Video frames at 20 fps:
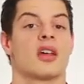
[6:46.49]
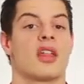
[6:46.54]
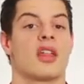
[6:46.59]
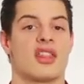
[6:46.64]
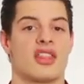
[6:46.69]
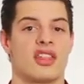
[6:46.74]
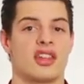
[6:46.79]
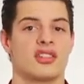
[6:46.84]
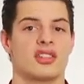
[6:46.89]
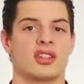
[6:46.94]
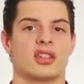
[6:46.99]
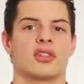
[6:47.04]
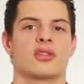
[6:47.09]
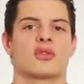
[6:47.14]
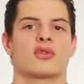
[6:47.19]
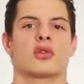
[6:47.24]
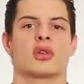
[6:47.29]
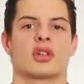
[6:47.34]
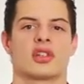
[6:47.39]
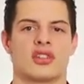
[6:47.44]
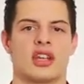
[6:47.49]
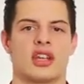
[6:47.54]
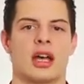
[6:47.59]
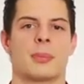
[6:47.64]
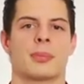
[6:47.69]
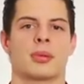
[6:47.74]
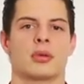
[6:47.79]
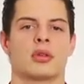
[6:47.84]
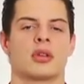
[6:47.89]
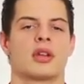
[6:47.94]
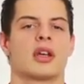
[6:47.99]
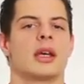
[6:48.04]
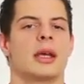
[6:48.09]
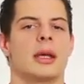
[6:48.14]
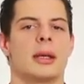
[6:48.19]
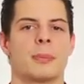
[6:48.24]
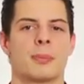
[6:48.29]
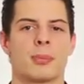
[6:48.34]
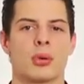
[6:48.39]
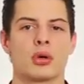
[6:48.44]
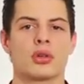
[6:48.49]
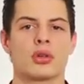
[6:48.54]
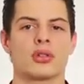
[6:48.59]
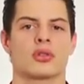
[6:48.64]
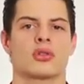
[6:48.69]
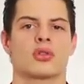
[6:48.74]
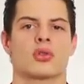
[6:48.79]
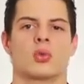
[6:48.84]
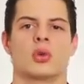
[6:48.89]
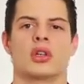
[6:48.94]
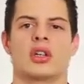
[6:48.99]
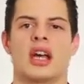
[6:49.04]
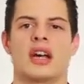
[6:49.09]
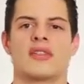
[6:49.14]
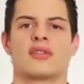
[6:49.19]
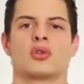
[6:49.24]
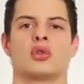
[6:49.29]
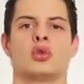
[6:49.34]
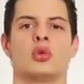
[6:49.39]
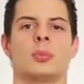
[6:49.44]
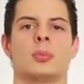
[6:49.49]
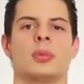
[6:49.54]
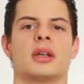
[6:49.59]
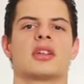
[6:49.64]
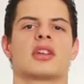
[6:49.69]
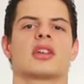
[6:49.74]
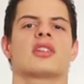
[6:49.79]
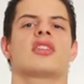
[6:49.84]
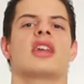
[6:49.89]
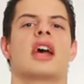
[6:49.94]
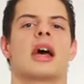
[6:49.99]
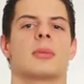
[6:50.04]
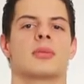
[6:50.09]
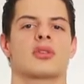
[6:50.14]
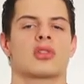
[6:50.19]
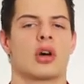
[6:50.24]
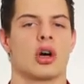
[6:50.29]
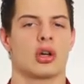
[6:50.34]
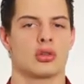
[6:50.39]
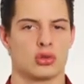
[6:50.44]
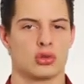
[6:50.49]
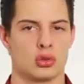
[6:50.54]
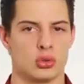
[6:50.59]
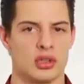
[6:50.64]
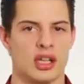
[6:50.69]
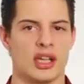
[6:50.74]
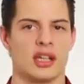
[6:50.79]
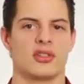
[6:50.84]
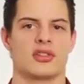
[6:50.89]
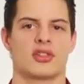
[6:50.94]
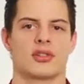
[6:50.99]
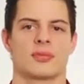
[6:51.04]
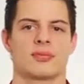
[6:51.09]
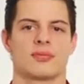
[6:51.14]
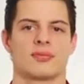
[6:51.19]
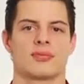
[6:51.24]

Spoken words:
This is, for example, important when you have 2 big exams on 2 days.